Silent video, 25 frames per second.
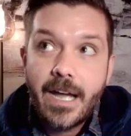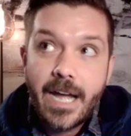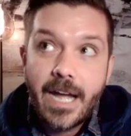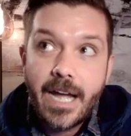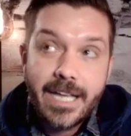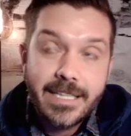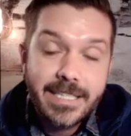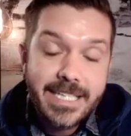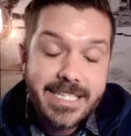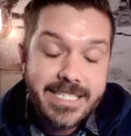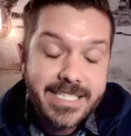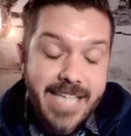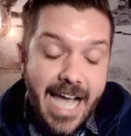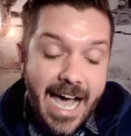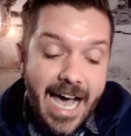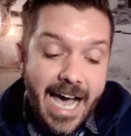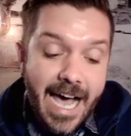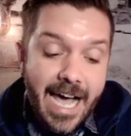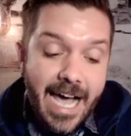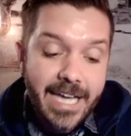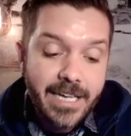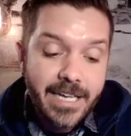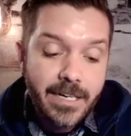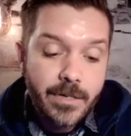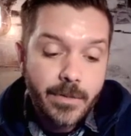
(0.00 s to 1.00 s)
At least
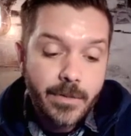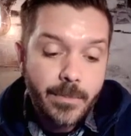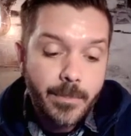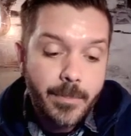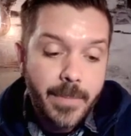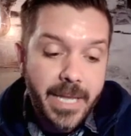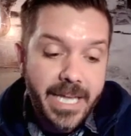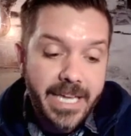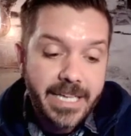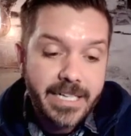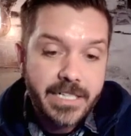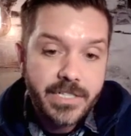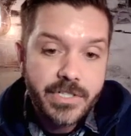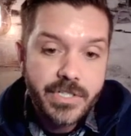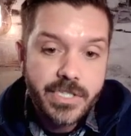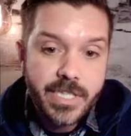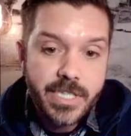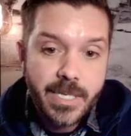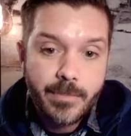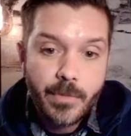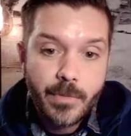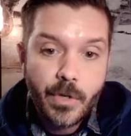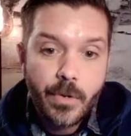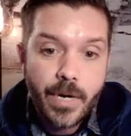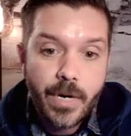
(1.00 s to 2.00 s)
I don't manage
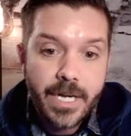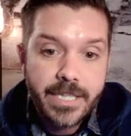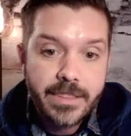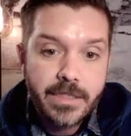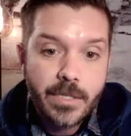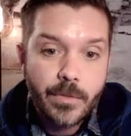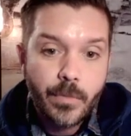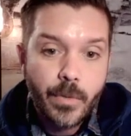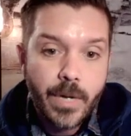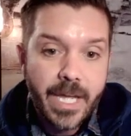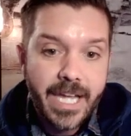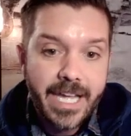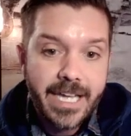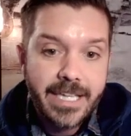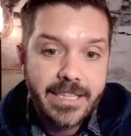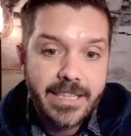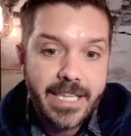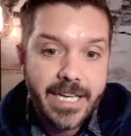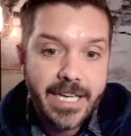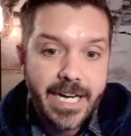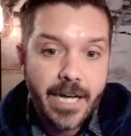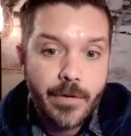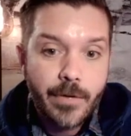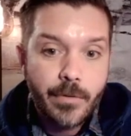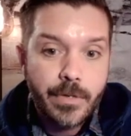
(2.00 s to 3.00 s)
them quite the way
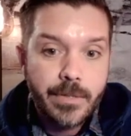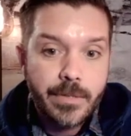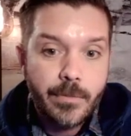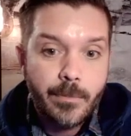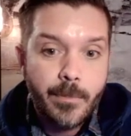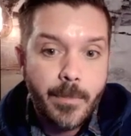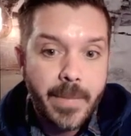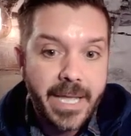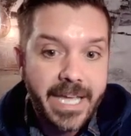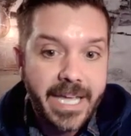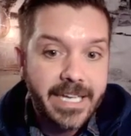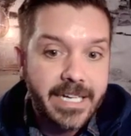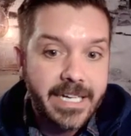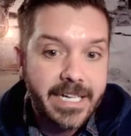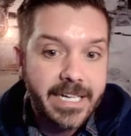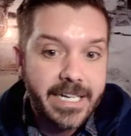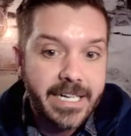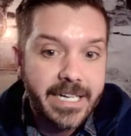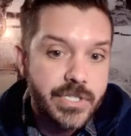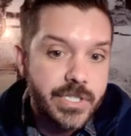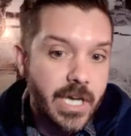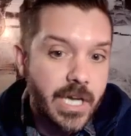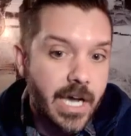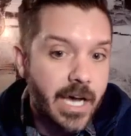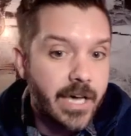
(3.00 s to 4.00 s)
that I would
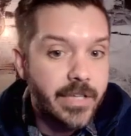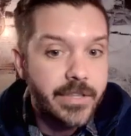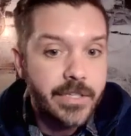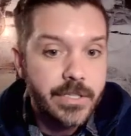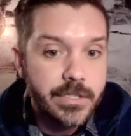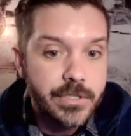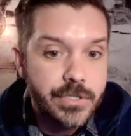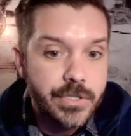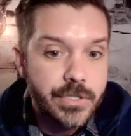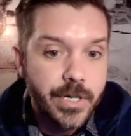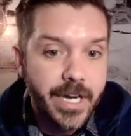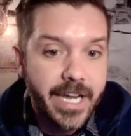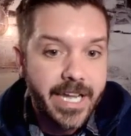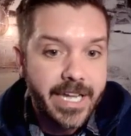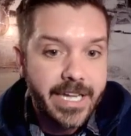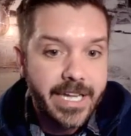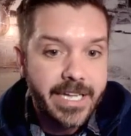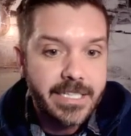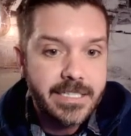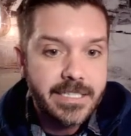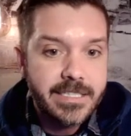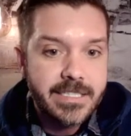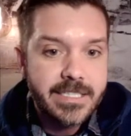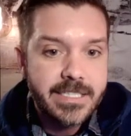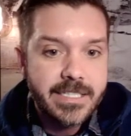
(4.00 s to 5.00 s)
manage other
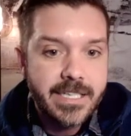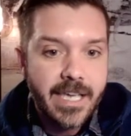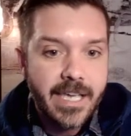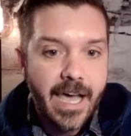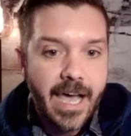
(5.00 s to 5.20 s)
trades.